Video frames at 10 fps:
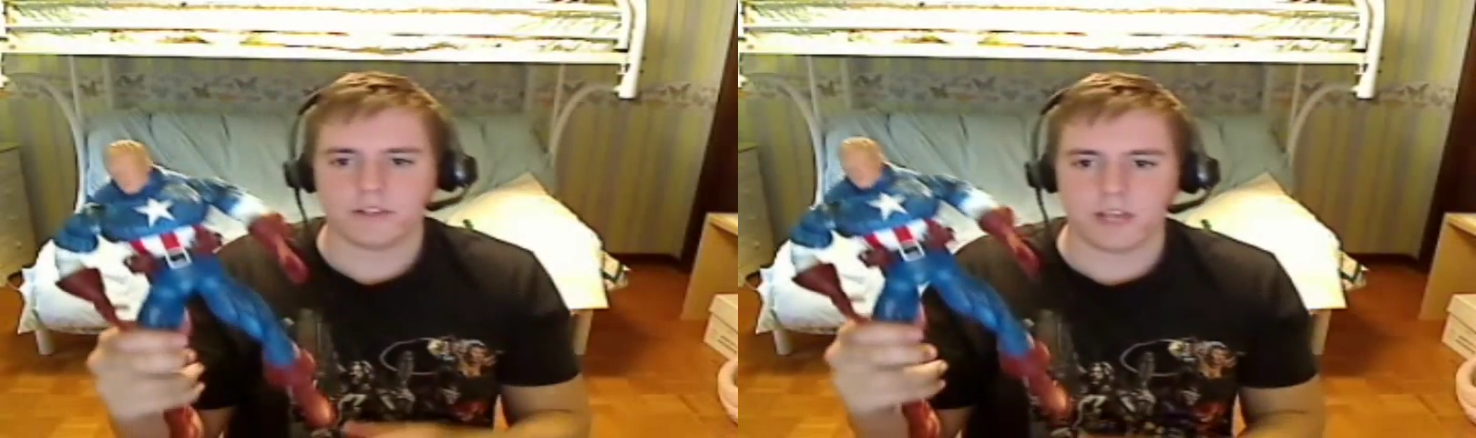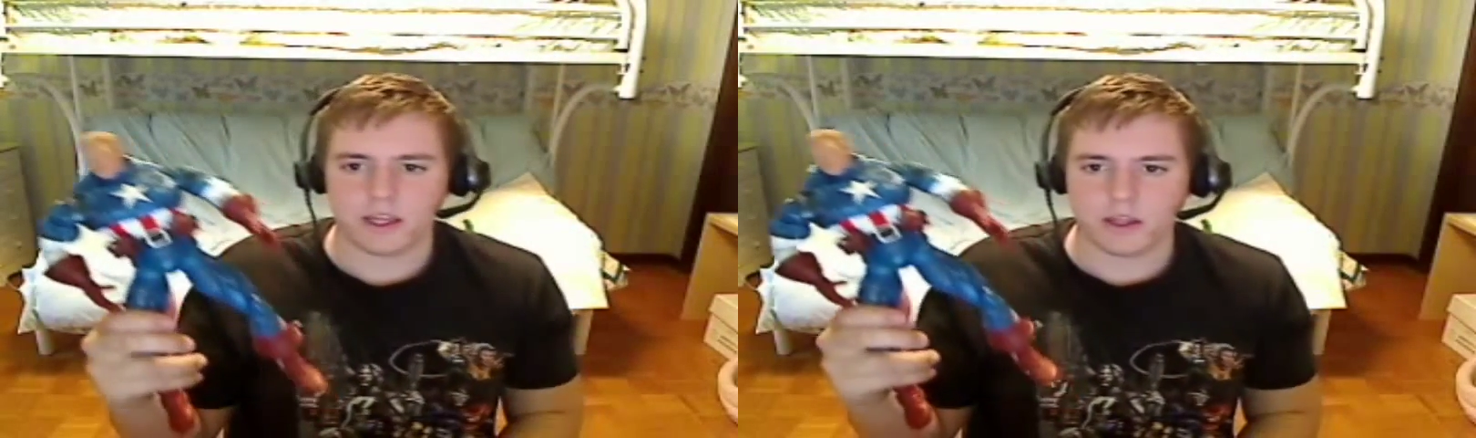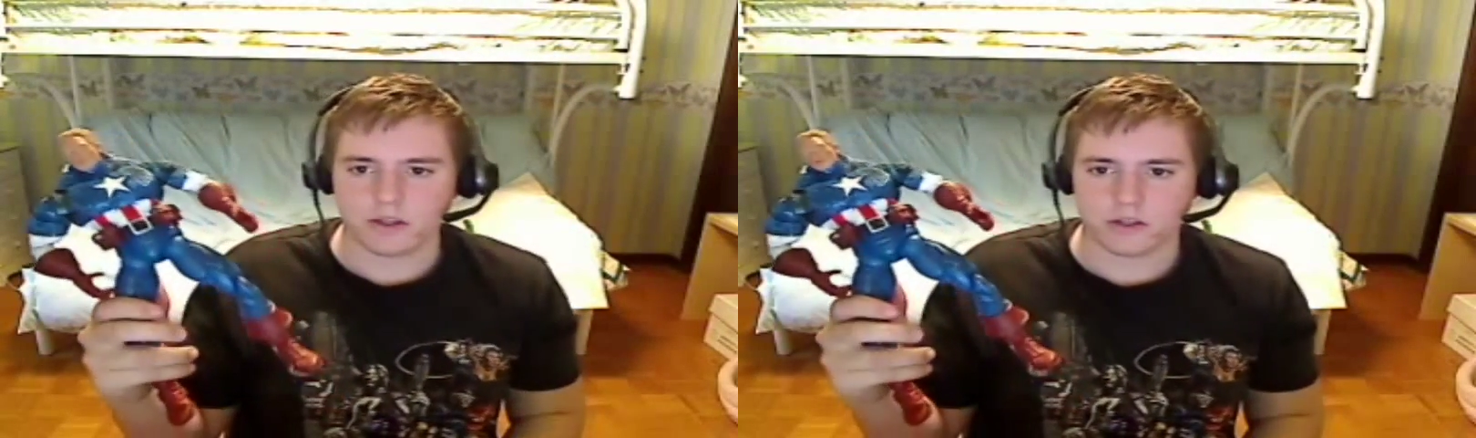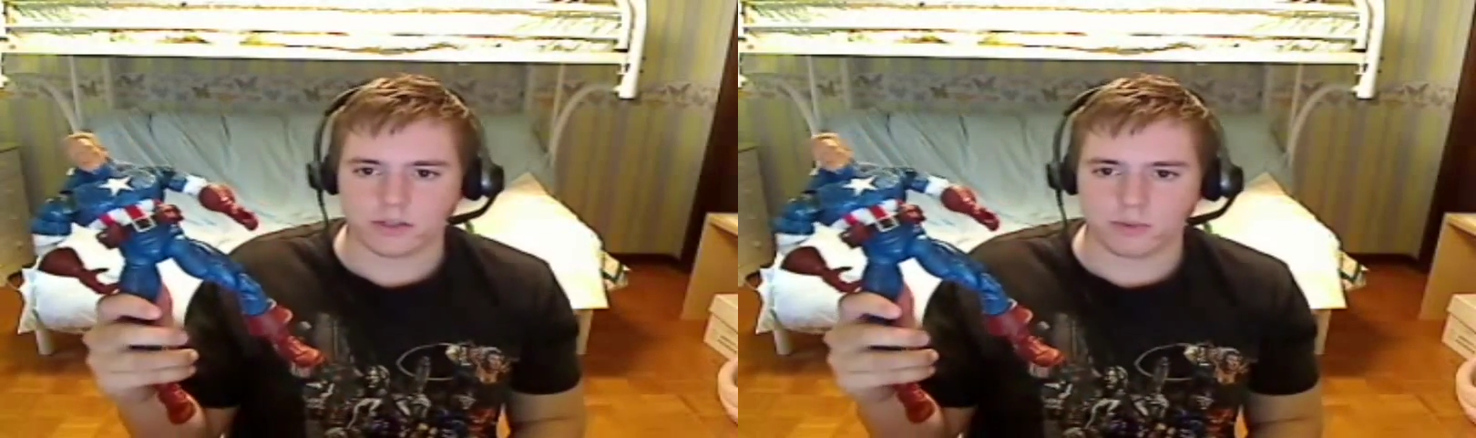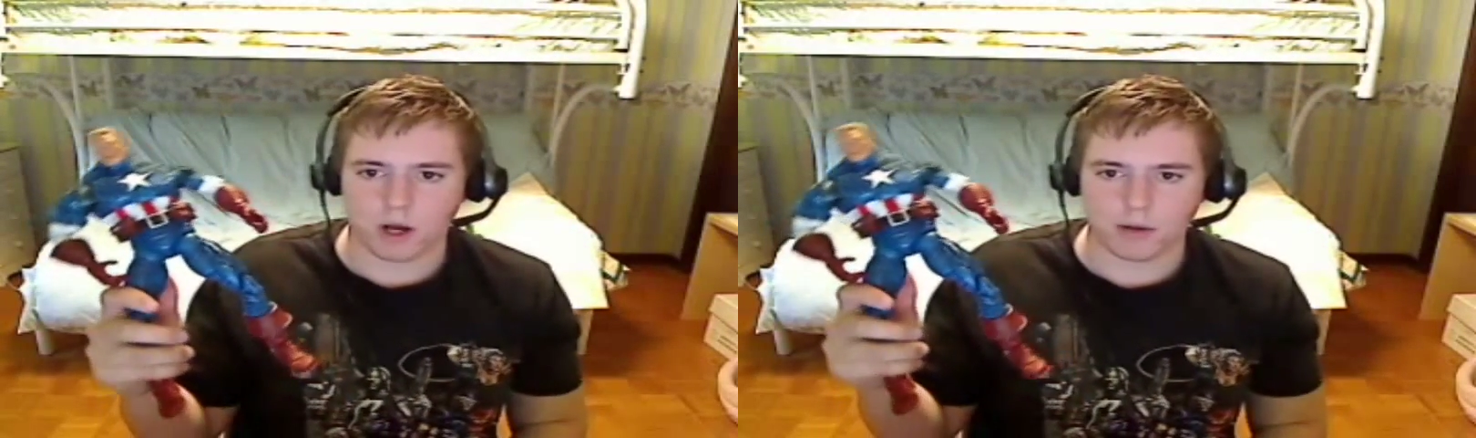say that this
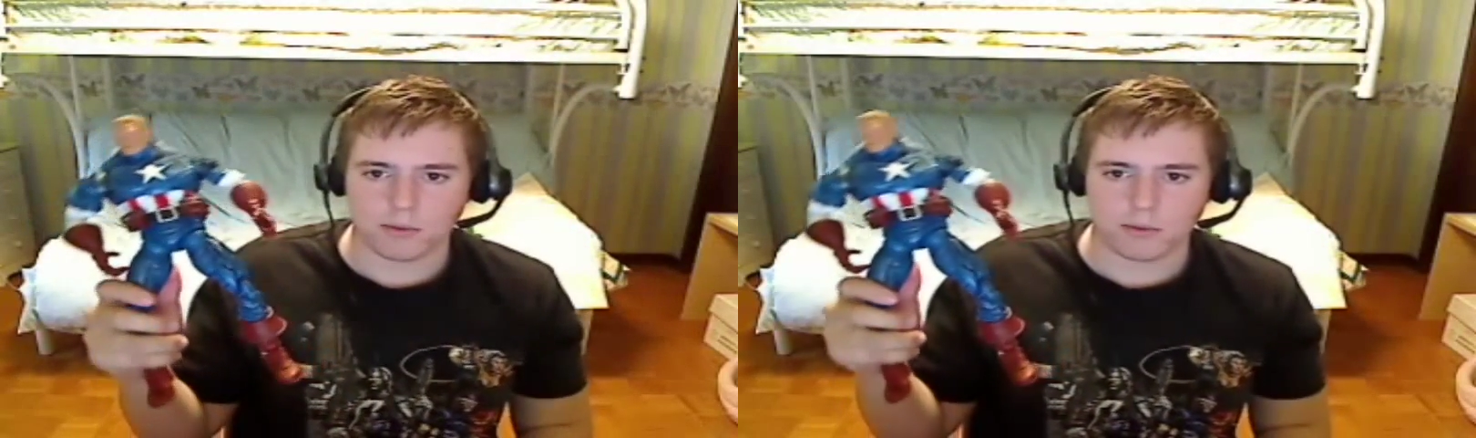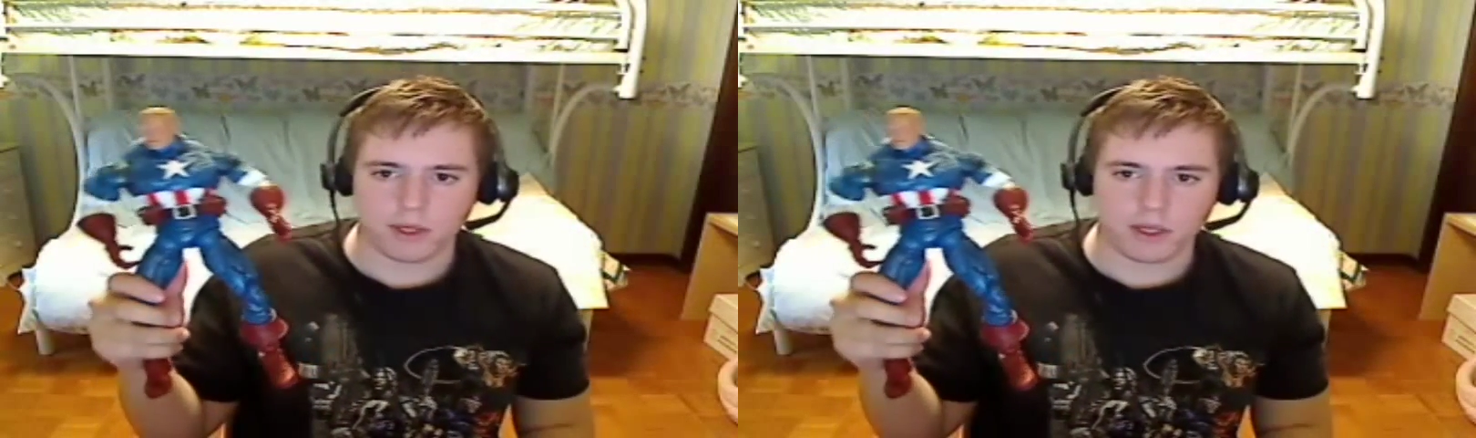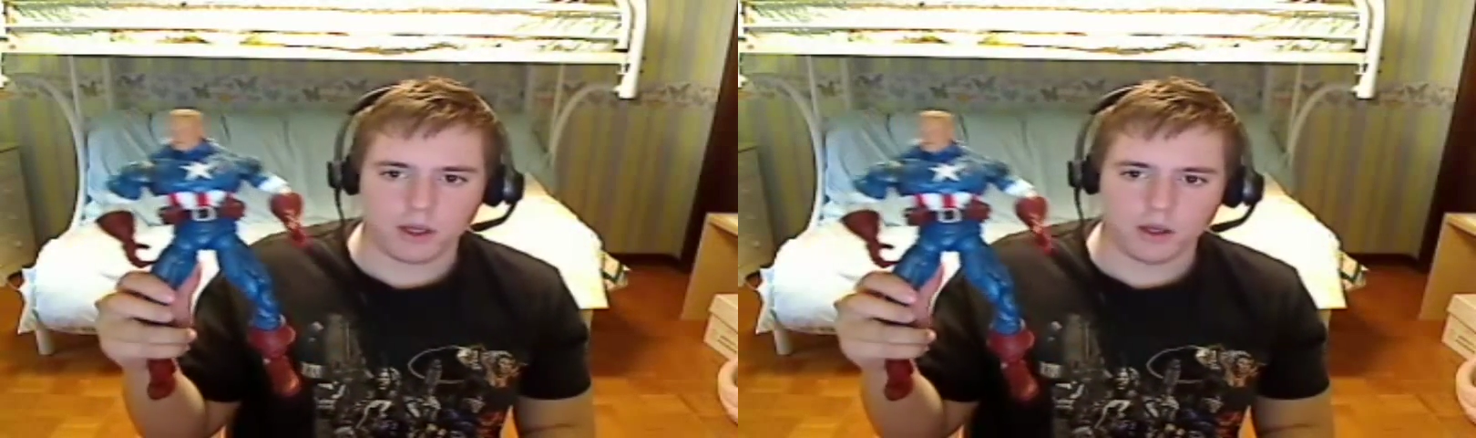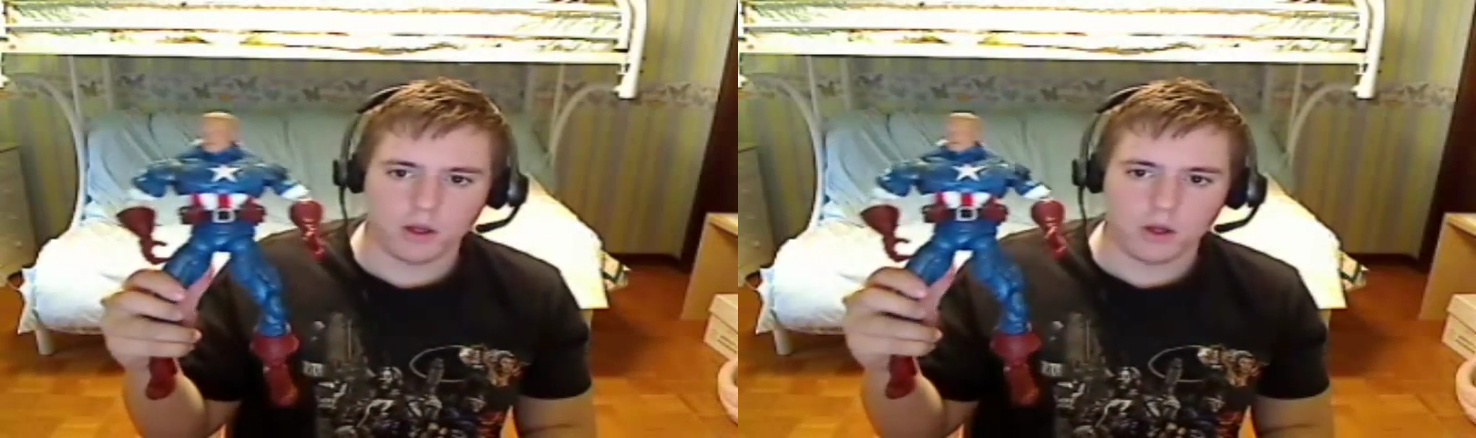is probably